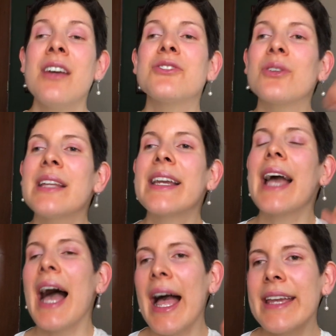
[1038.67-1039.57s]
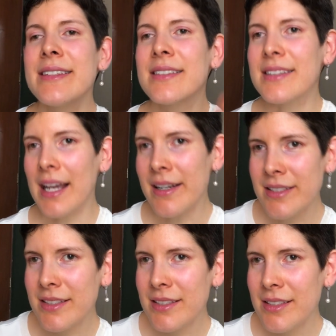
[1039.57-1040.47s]
So, like, I
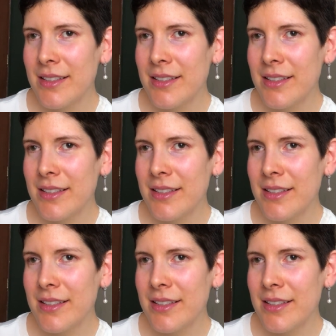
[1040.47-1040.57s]
start